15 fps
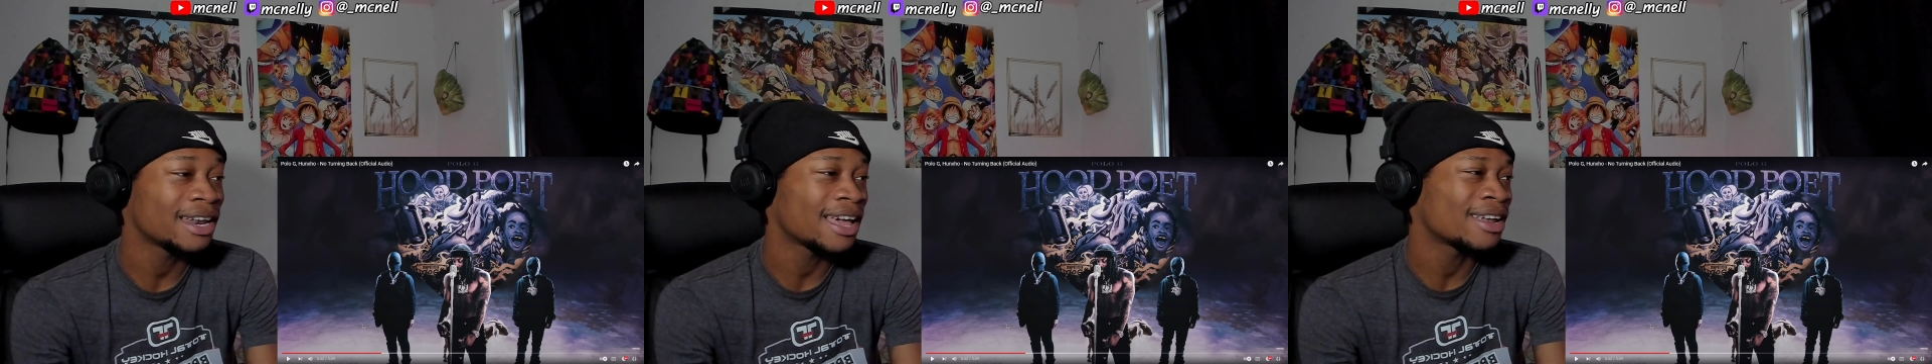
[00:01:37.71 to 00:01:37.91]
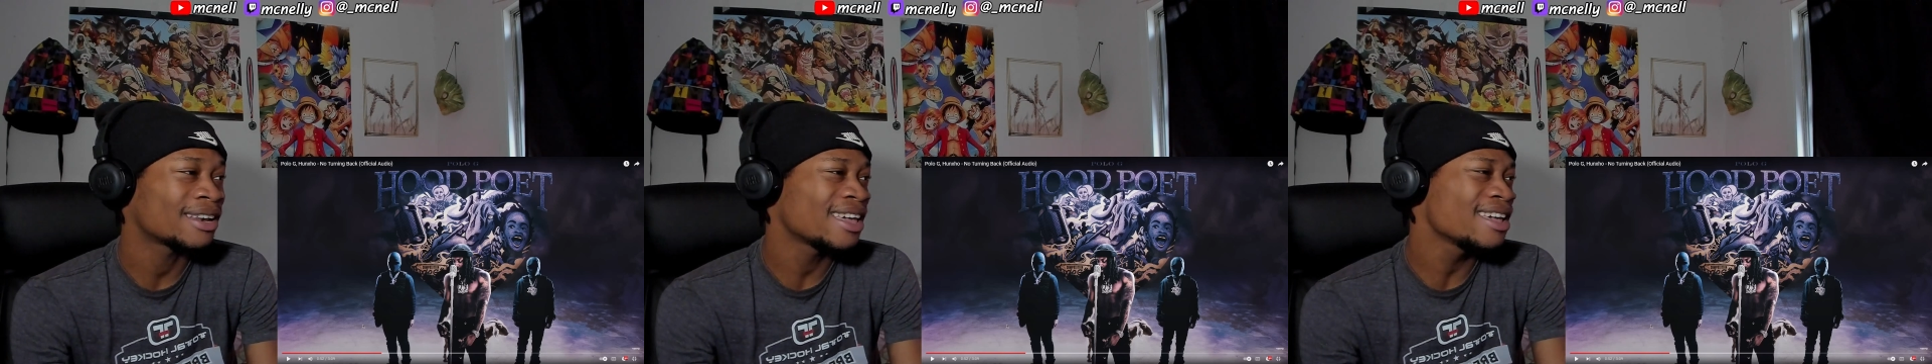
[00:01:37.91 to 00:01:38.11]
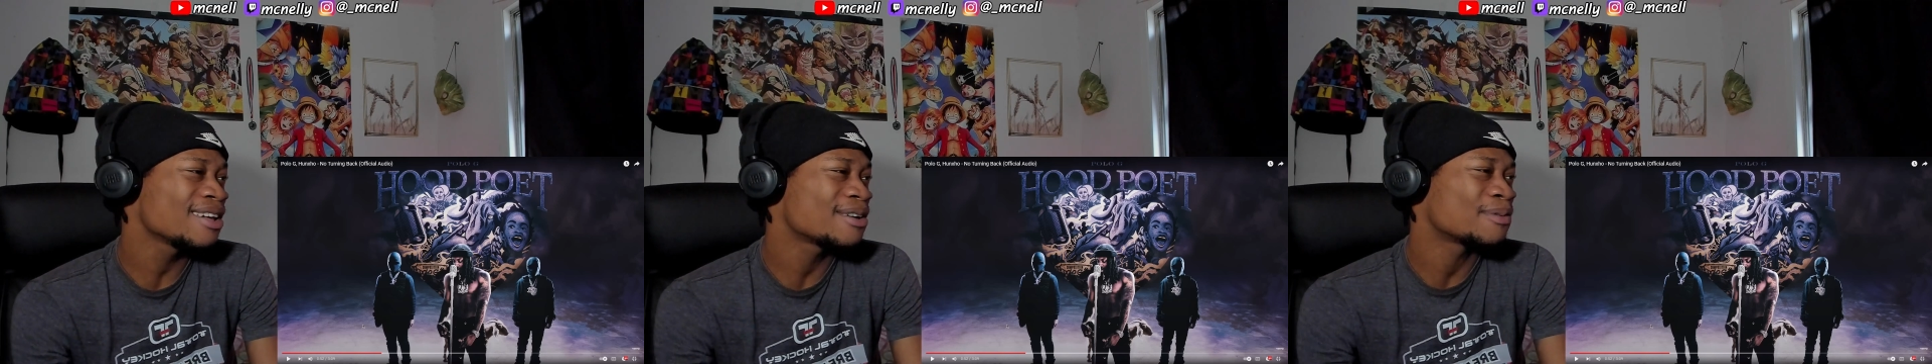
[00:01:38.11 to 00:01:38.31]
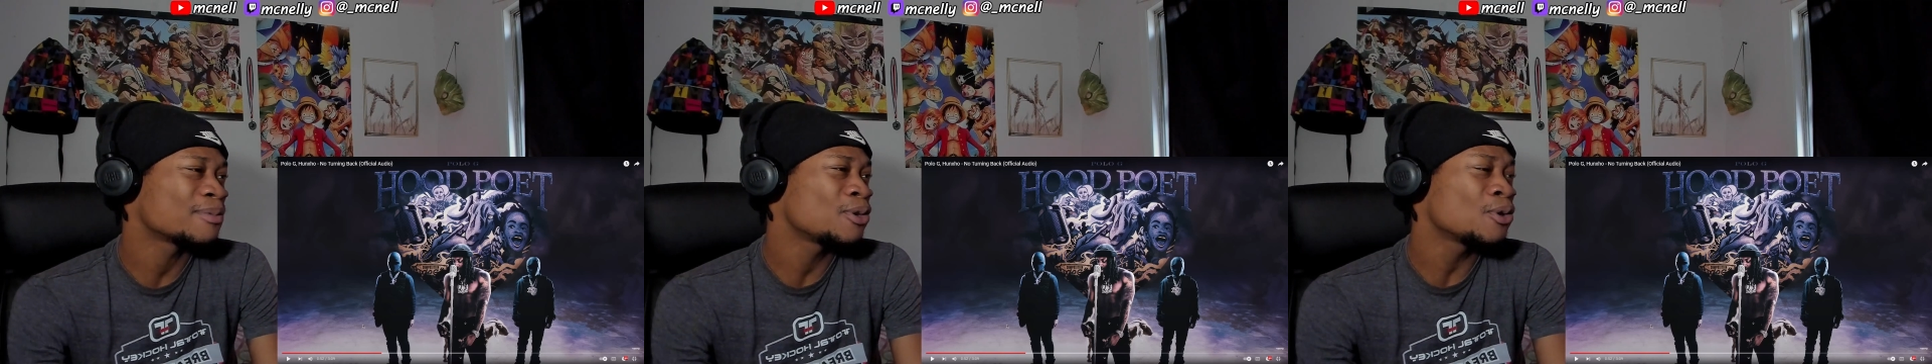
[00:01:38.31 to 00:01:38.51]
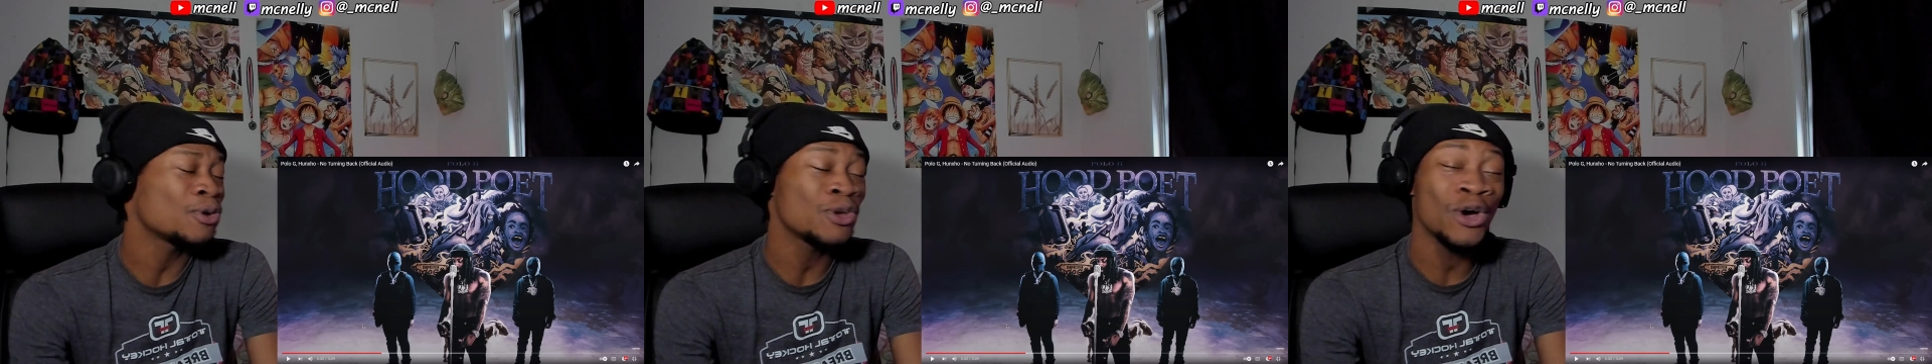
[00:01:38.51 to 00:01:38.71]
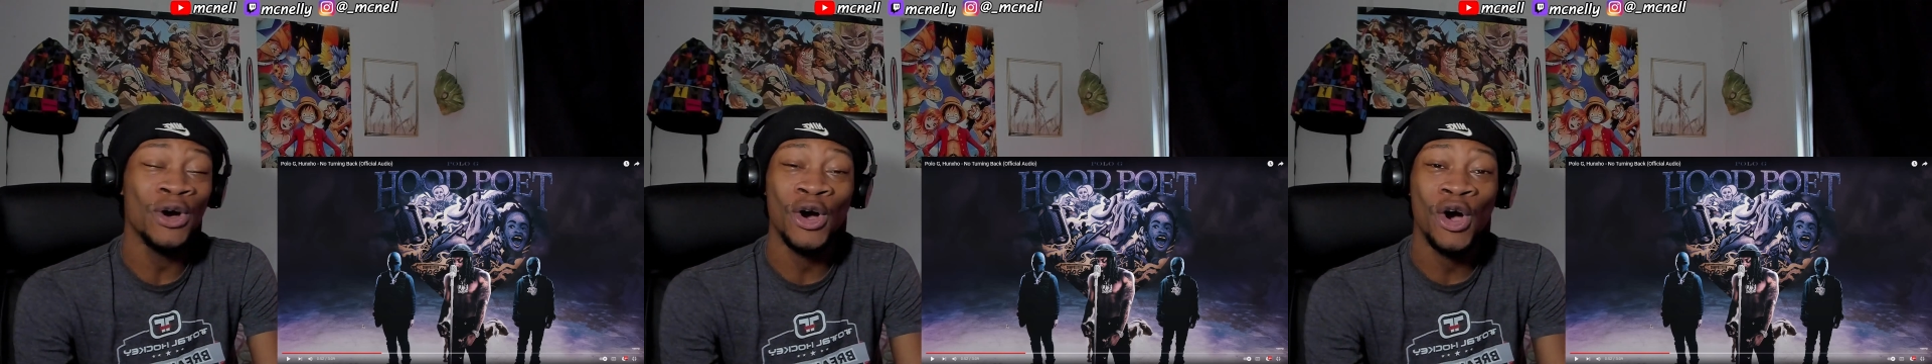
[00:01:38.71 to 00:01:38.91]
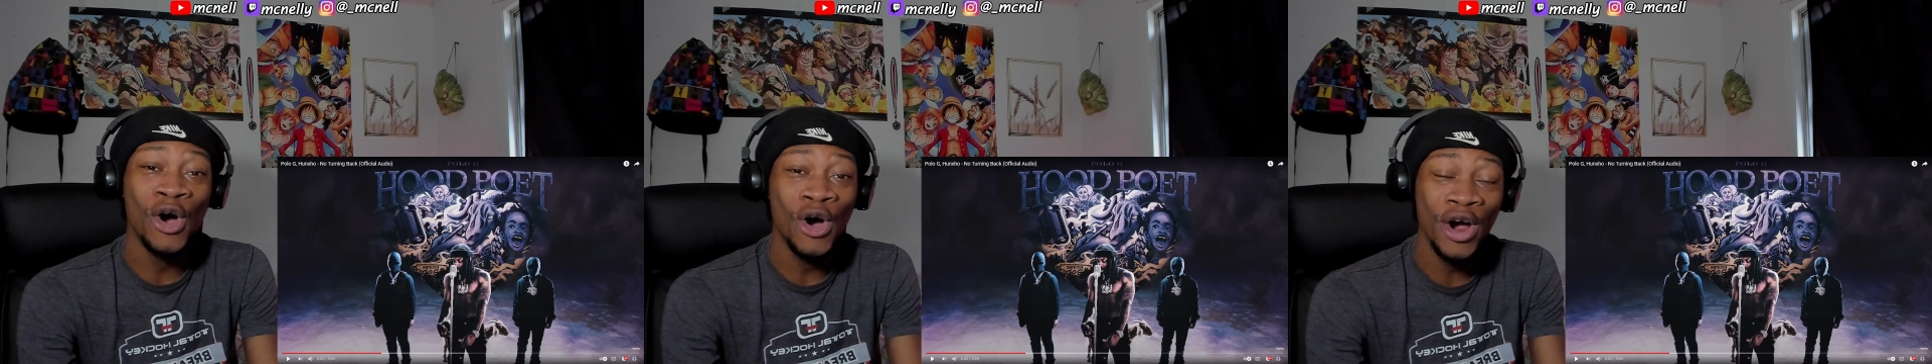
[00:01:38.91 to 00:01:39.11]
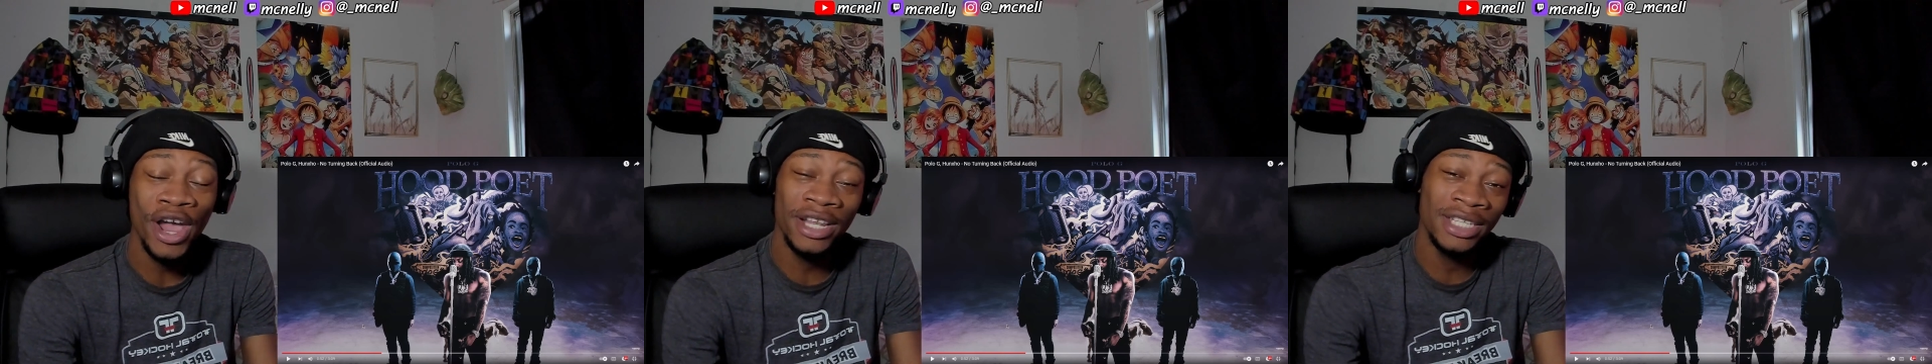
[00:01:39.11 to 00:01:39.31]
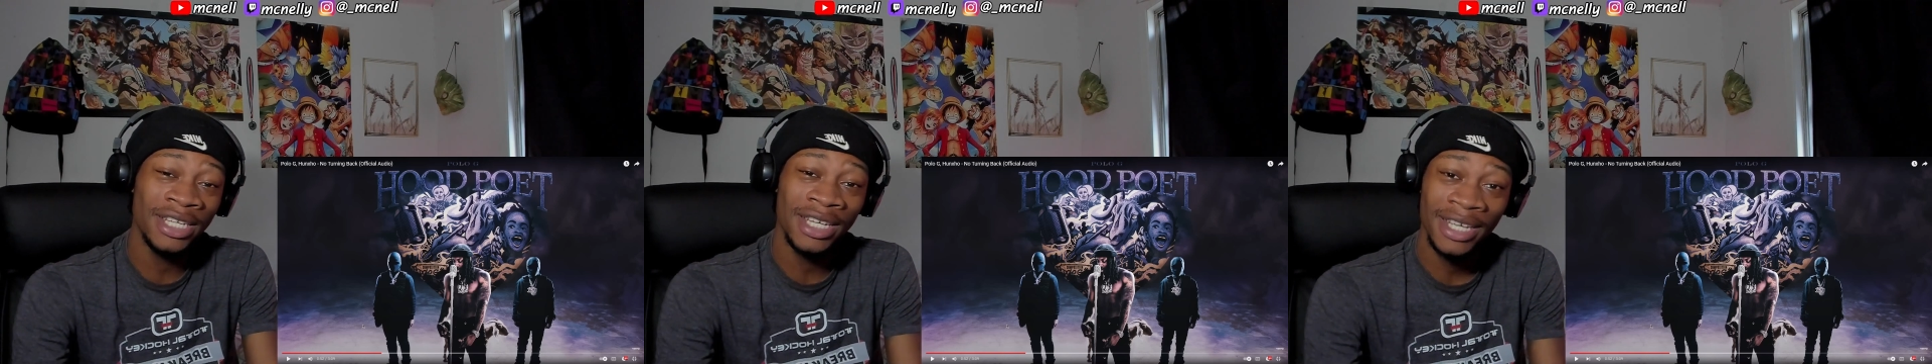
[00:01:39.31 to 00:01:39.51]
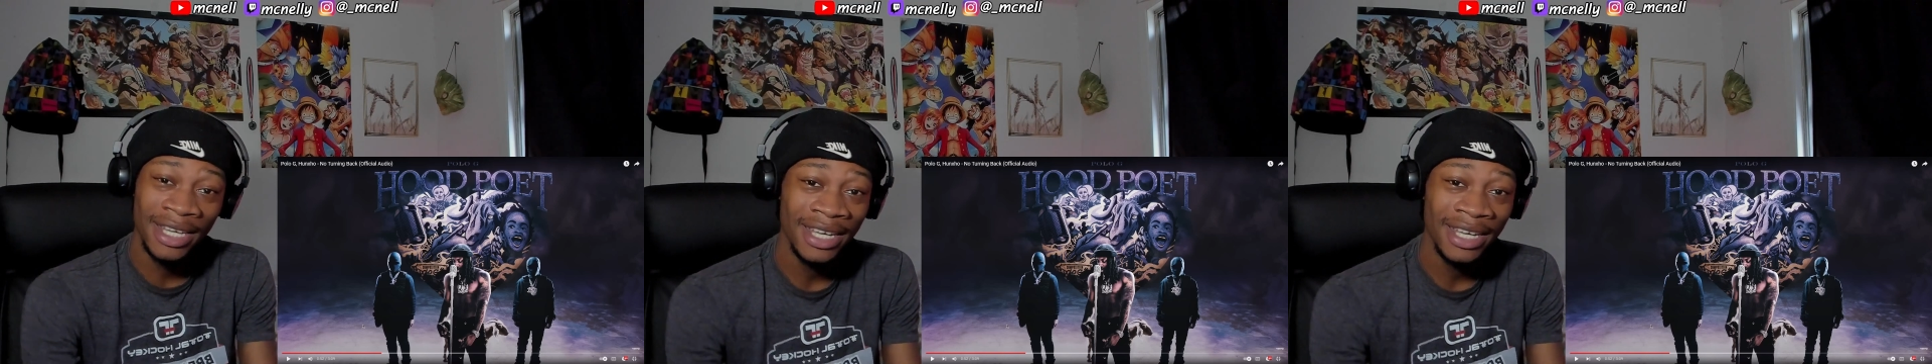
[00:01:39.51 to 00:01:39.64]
Like, damn, your heart?